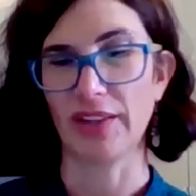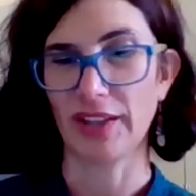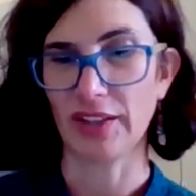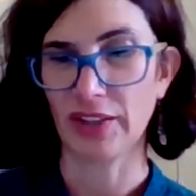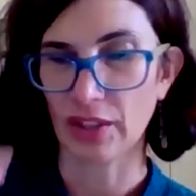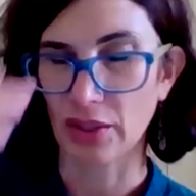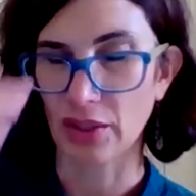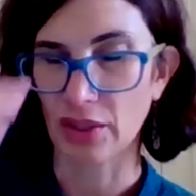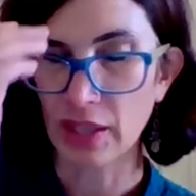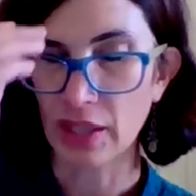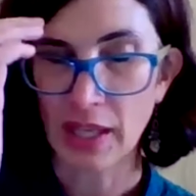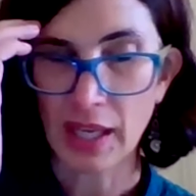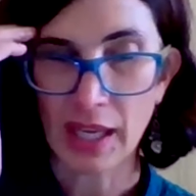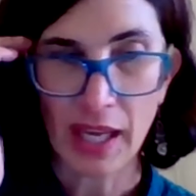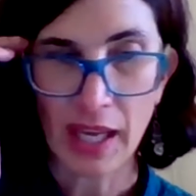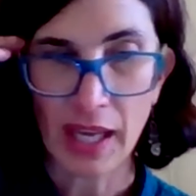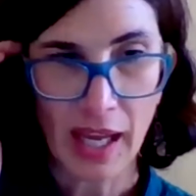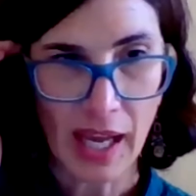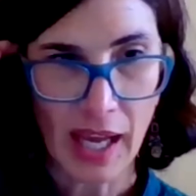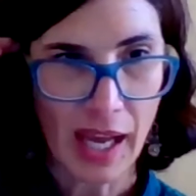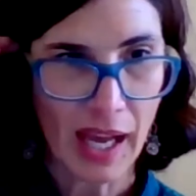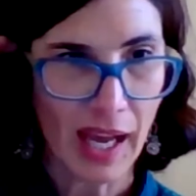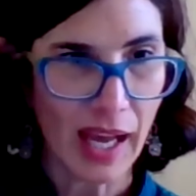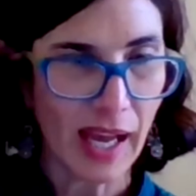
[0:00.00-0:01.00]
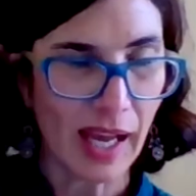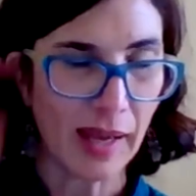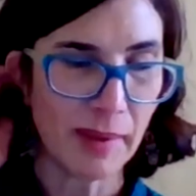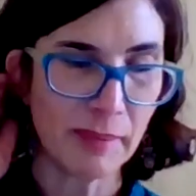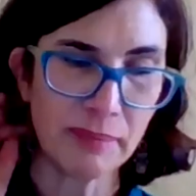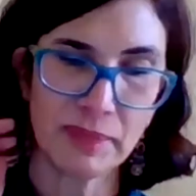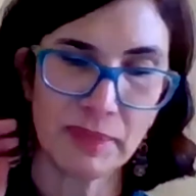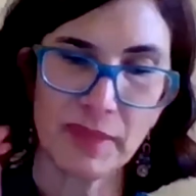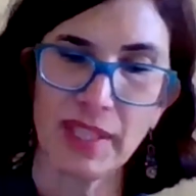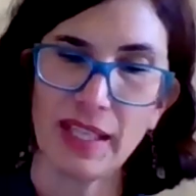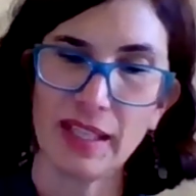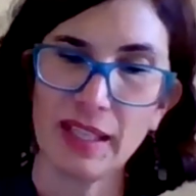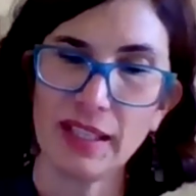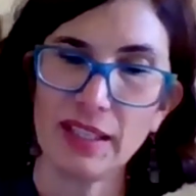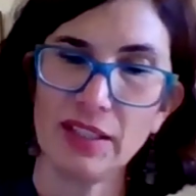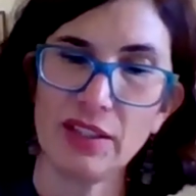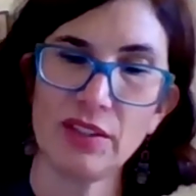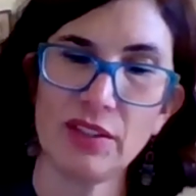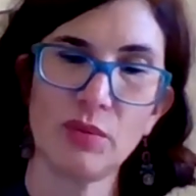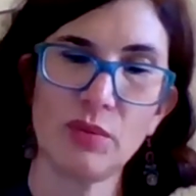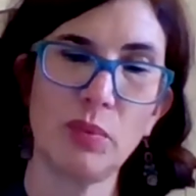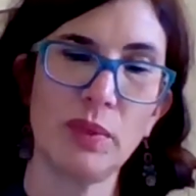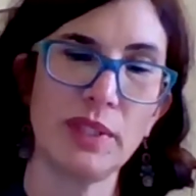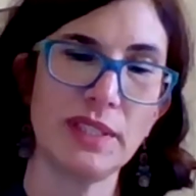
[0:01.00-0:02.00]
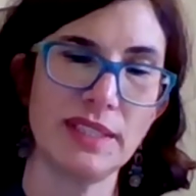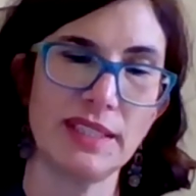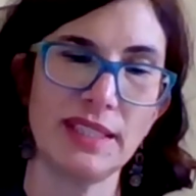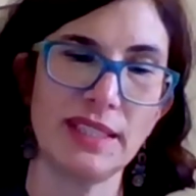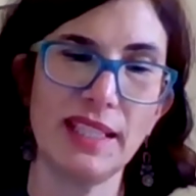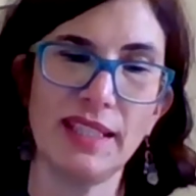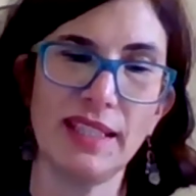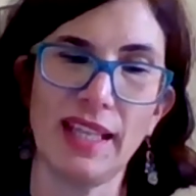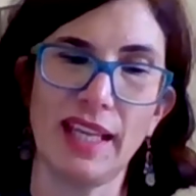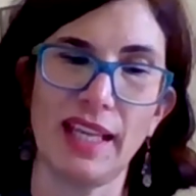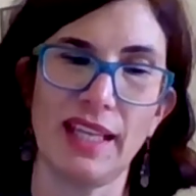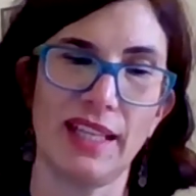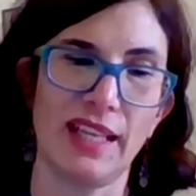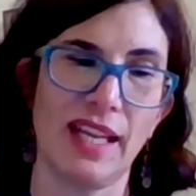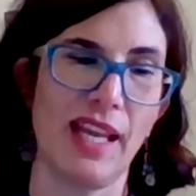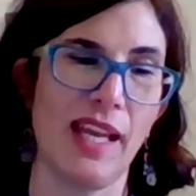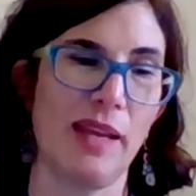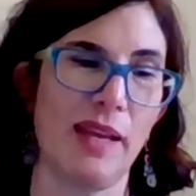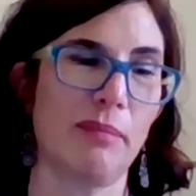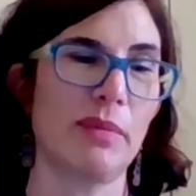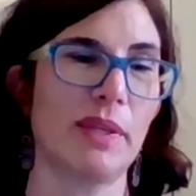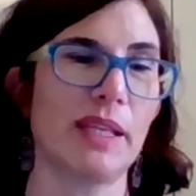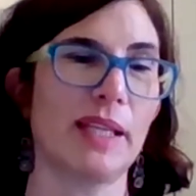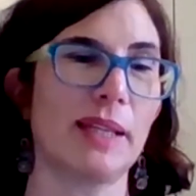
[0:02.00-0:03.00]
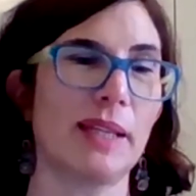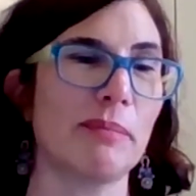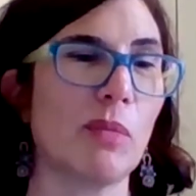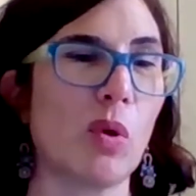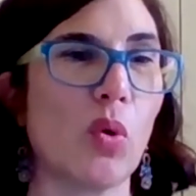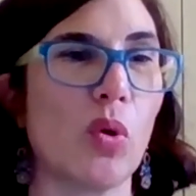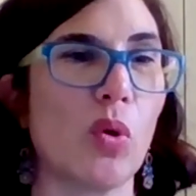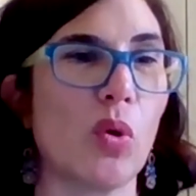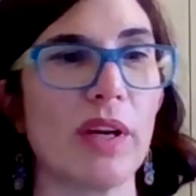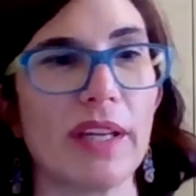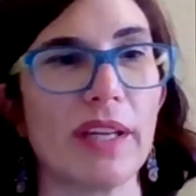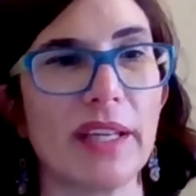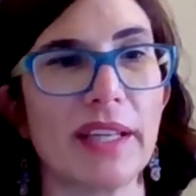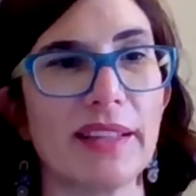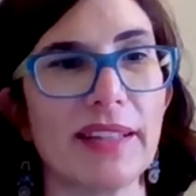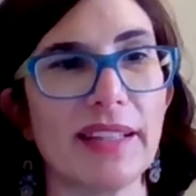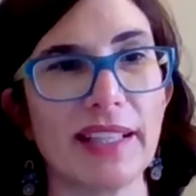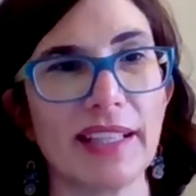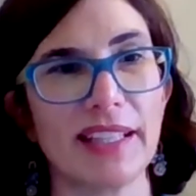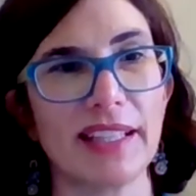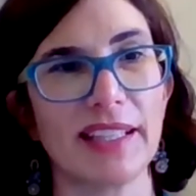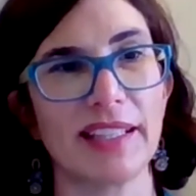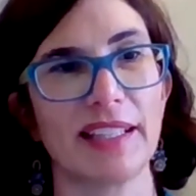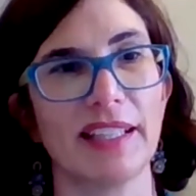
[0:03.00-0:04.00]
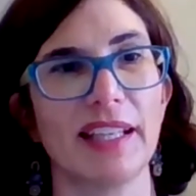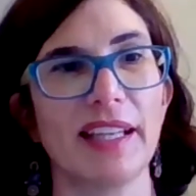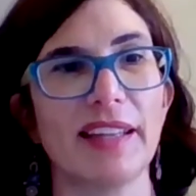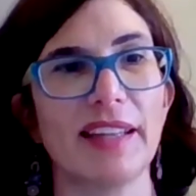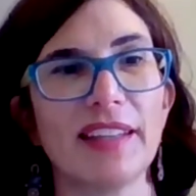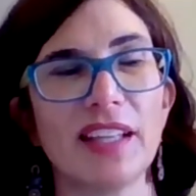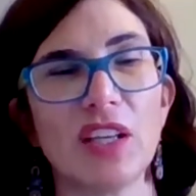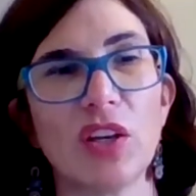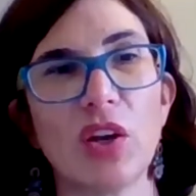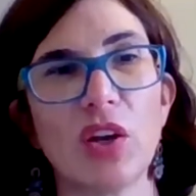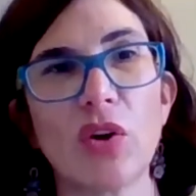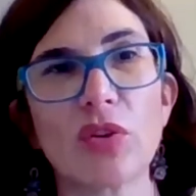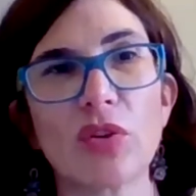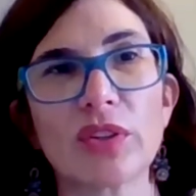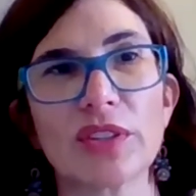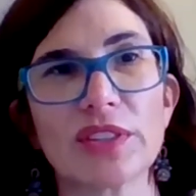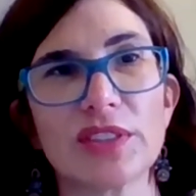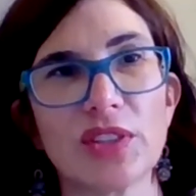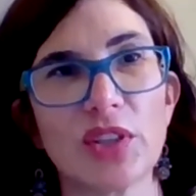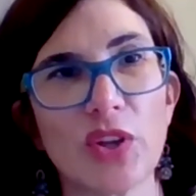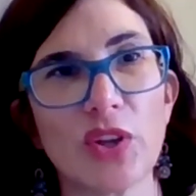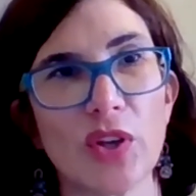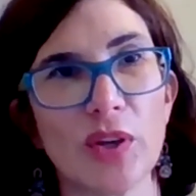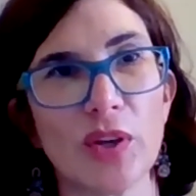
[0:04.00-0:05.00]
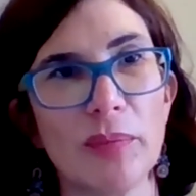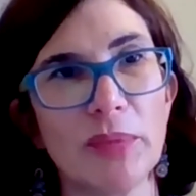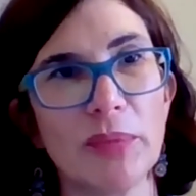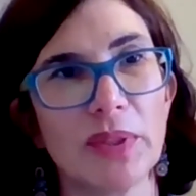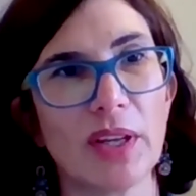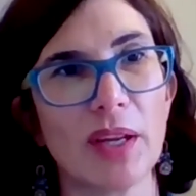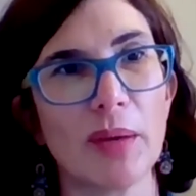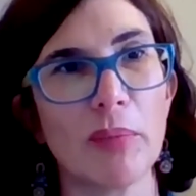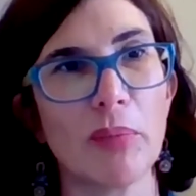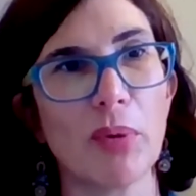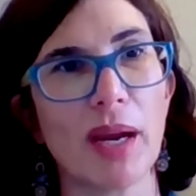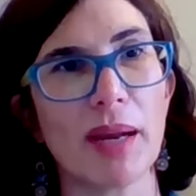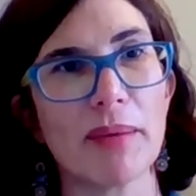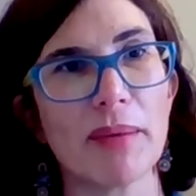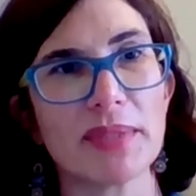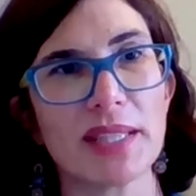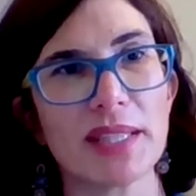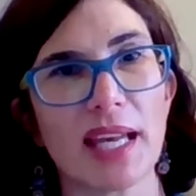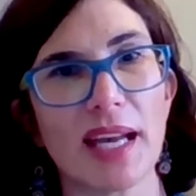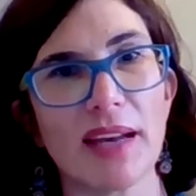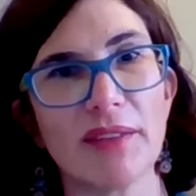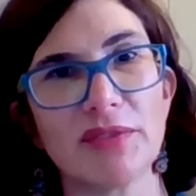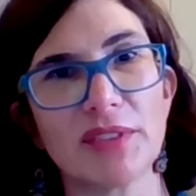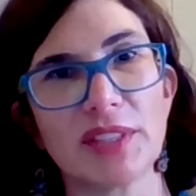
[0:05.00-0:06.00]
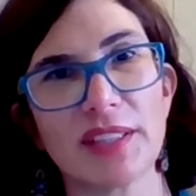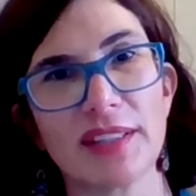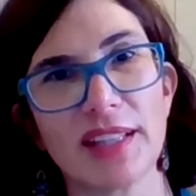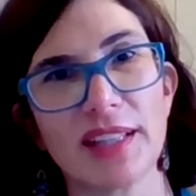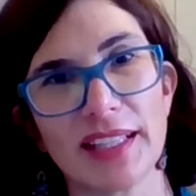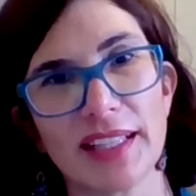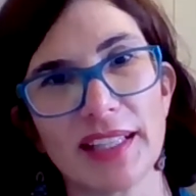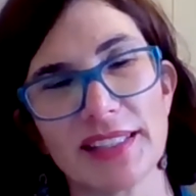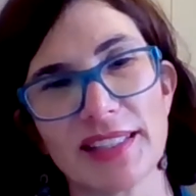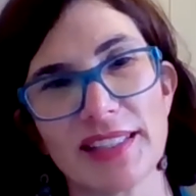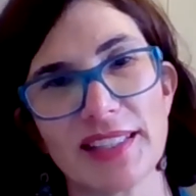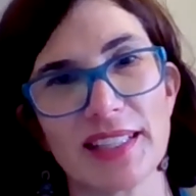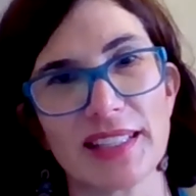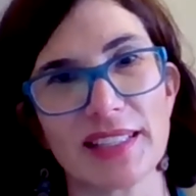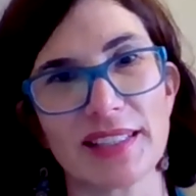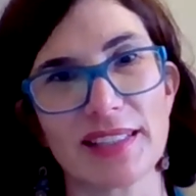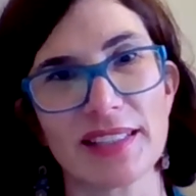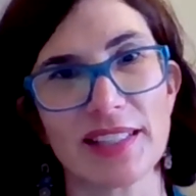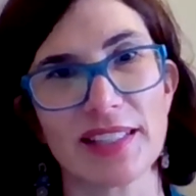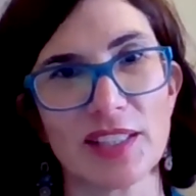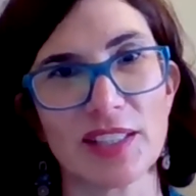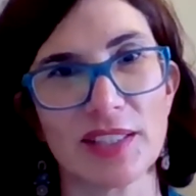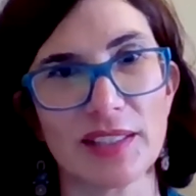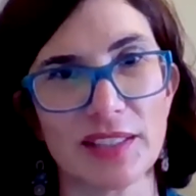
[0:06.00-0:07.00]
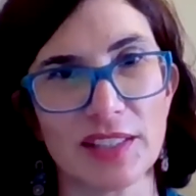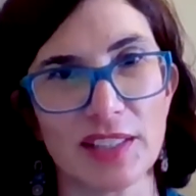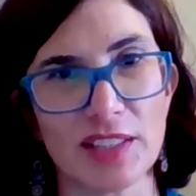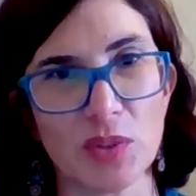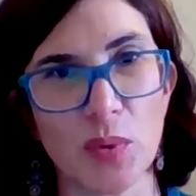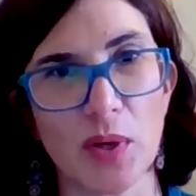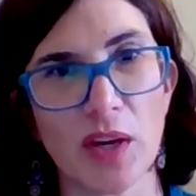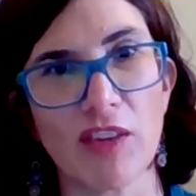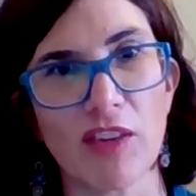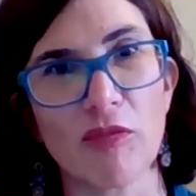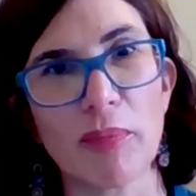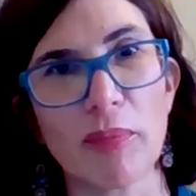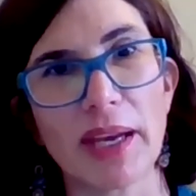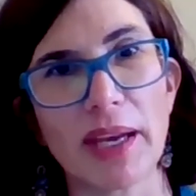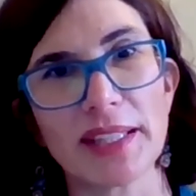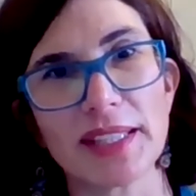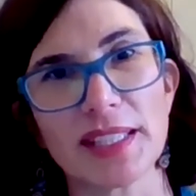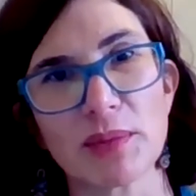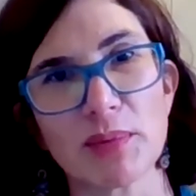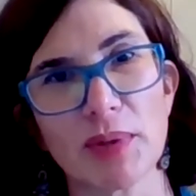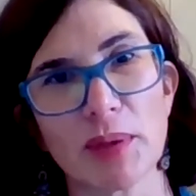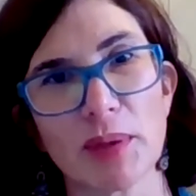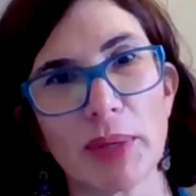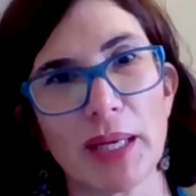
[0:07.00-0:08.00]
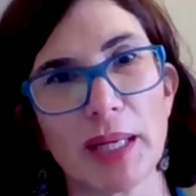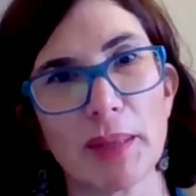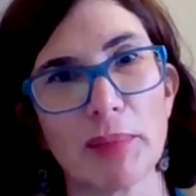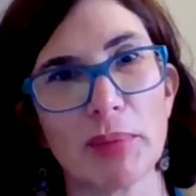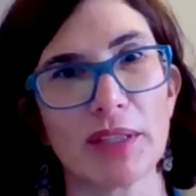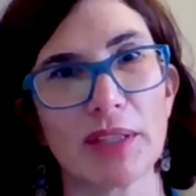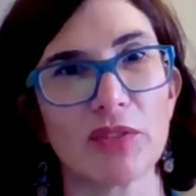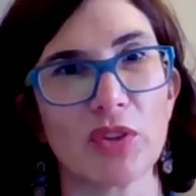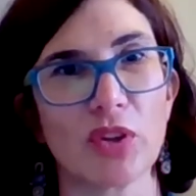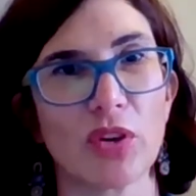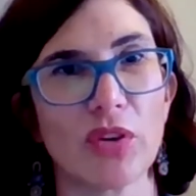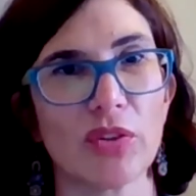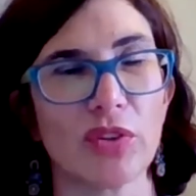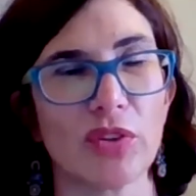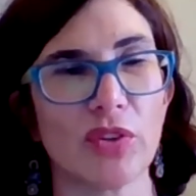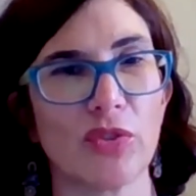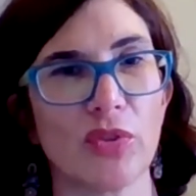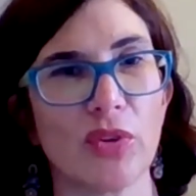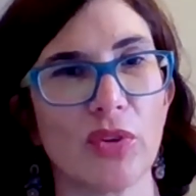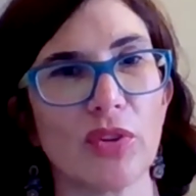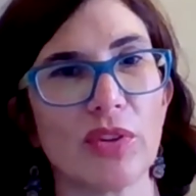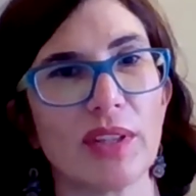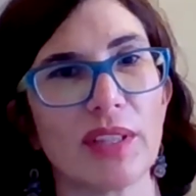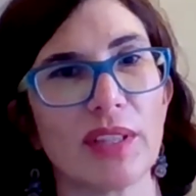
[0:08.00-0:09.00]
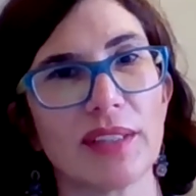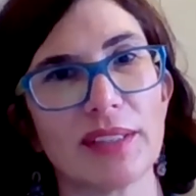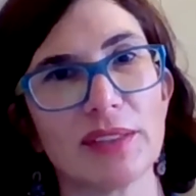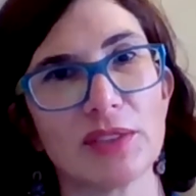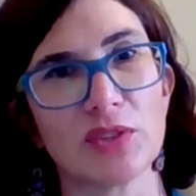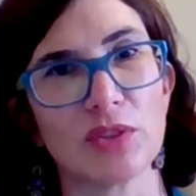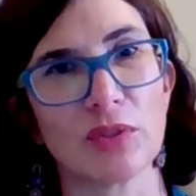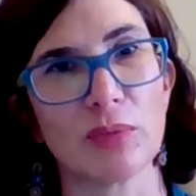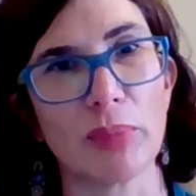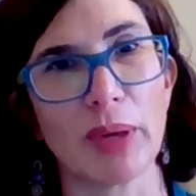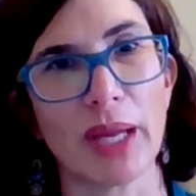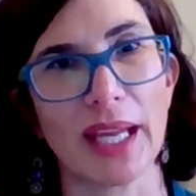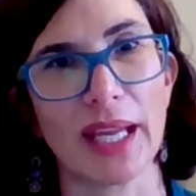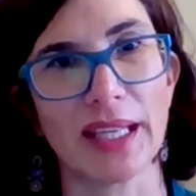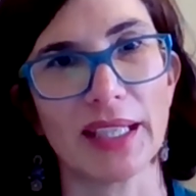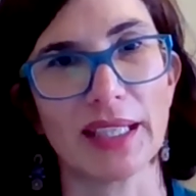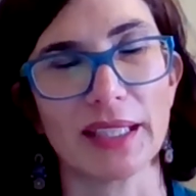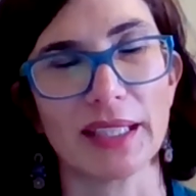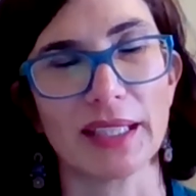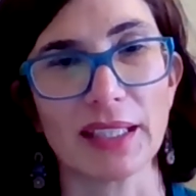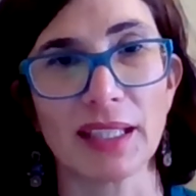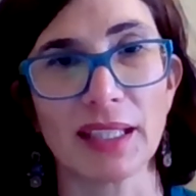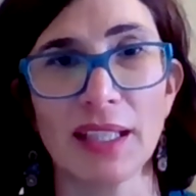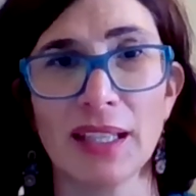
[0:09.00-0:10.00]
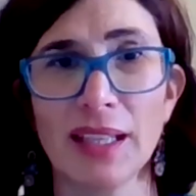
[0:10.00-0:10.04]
thank you. Yeah, look, we see that happening more in the longer term, you know, perhaps after that 6 to 12 months where people have gotten through the initial panic.